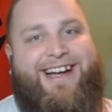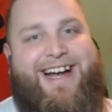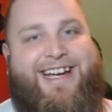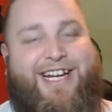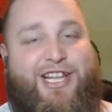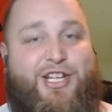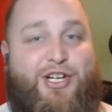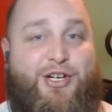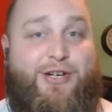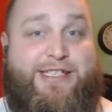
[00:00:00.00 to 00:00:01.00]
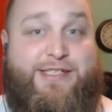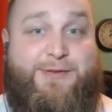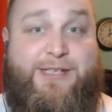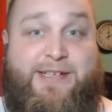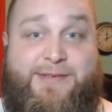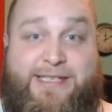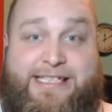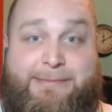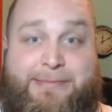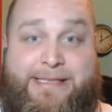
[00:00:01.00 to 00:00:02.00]
I get a little aggressive whenever I
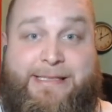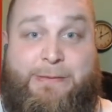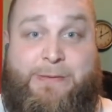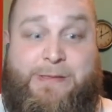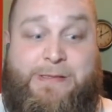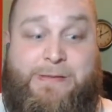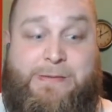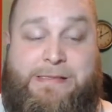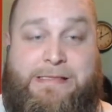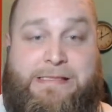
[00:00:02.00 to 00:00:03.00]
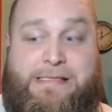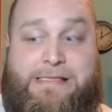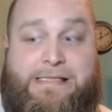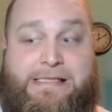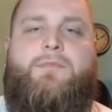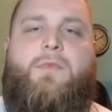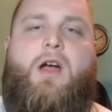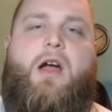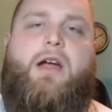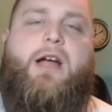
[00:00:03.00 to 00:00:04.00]
am playing Warzone.
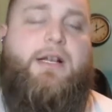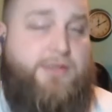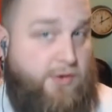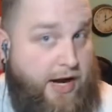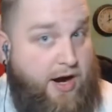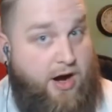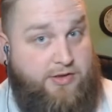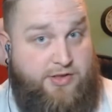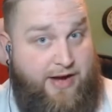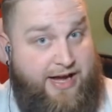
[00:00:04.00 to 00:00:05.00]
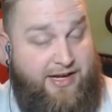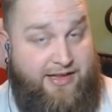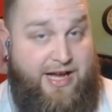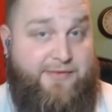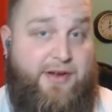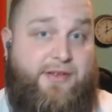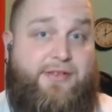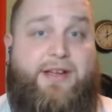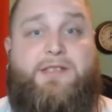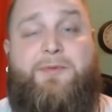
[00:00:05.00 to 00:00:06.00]
All right, guys. So I also had a lot of other
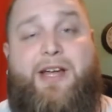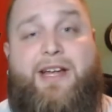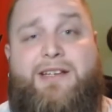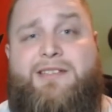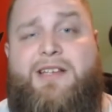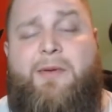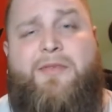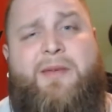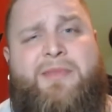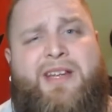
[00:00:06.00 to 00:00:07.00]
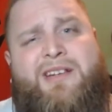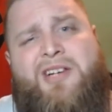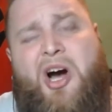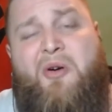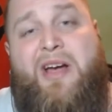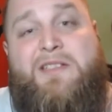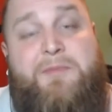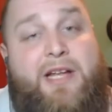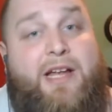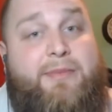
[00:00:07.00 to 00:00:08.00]
things planned. Some of them didn't go as
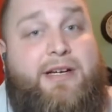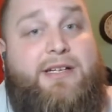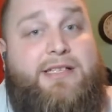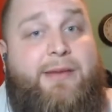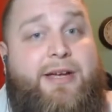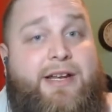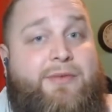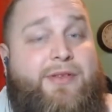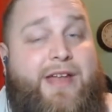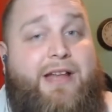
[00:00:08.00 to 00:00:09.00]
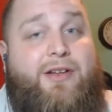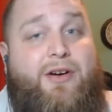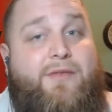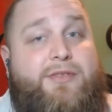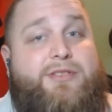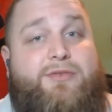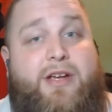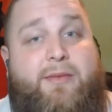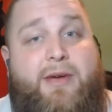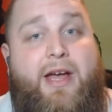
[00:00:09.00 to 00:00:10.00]
planned because, I mean, with that long of a
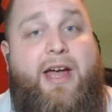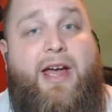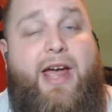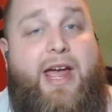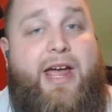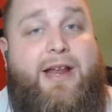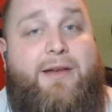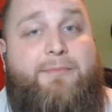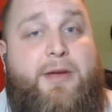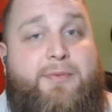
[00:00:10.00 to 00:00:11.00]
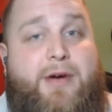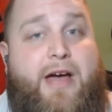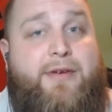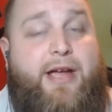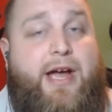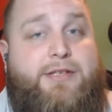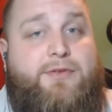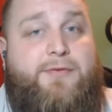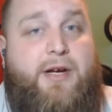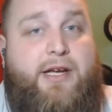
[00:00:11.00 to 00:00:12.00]
stream and people having actual
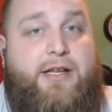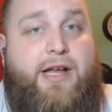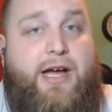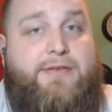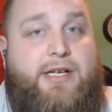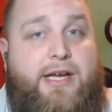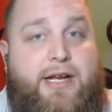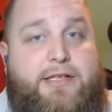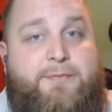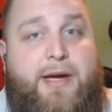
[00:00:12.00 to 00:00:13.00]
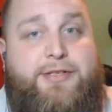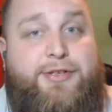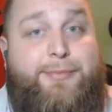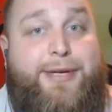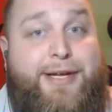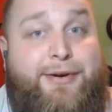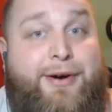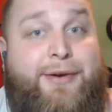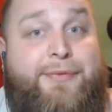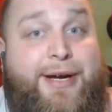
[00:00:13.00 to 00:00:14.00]
fucking lives, I can't expect you to be here
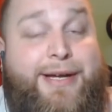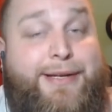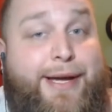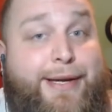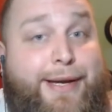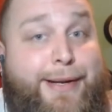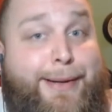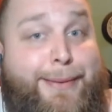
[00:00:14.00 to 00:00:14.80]
all fucking day, can I?